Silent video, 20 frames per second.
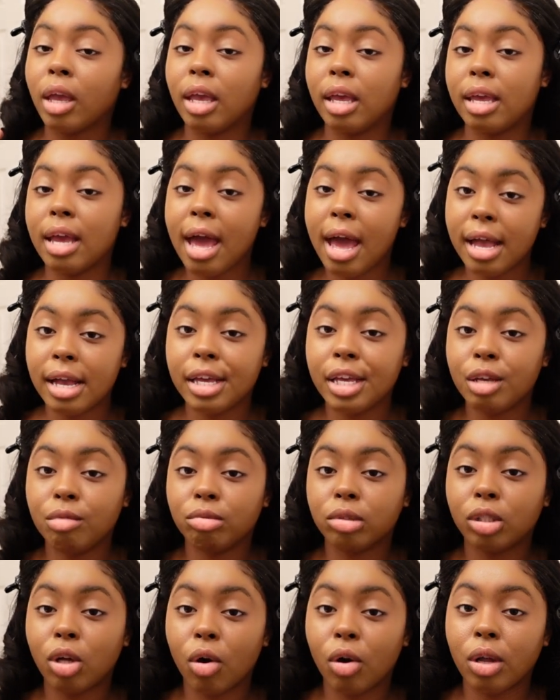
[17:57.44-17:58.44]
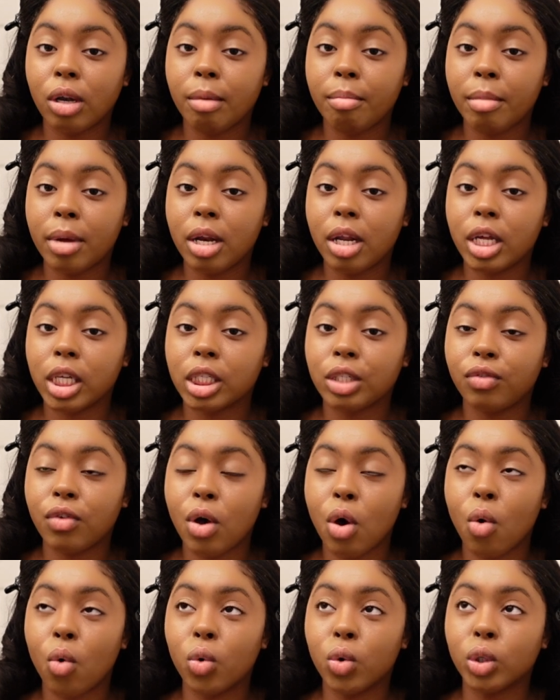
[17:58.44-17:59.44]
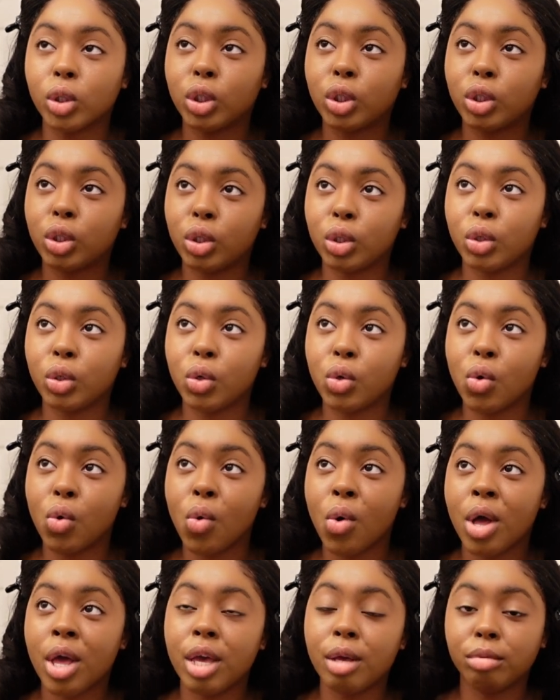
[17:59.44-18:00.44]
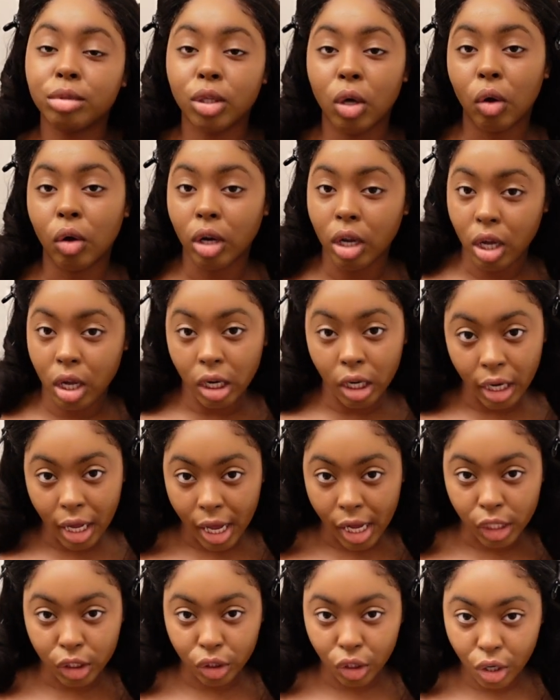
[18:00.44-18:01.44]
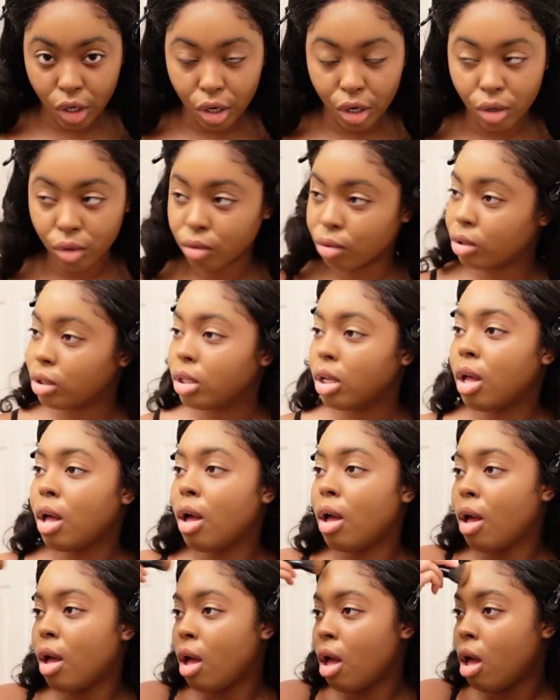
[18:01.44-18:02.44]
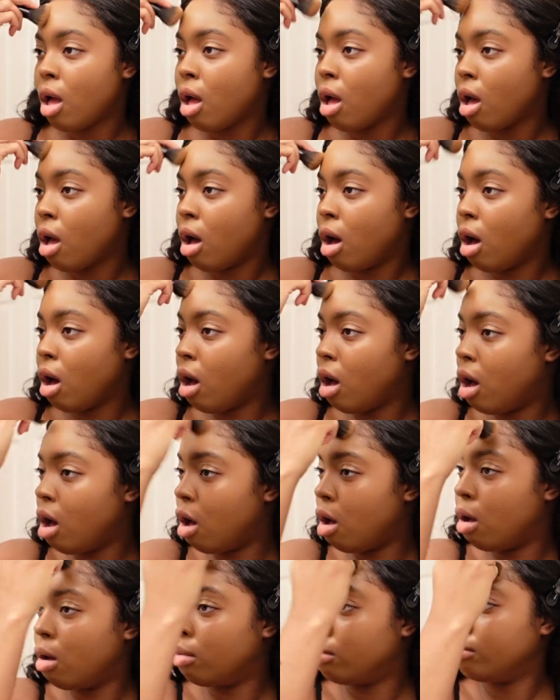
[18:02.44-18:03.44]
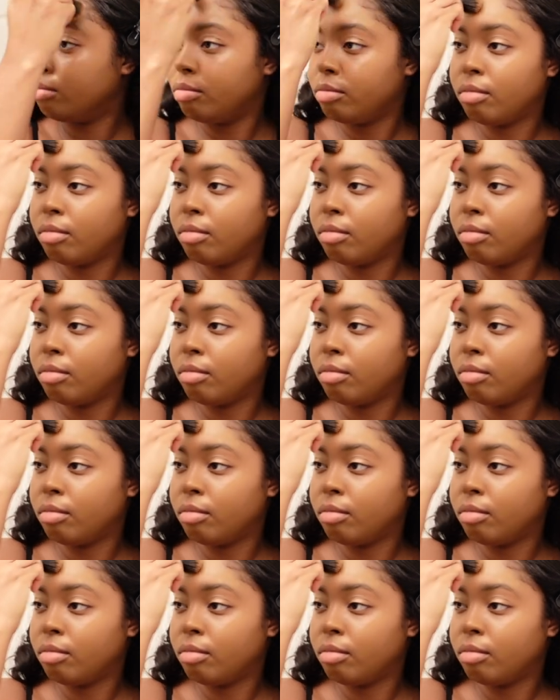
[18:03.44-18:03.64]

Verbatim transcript: gay, he was talking to men in his phone, or two, he was talking to underage girls. Um,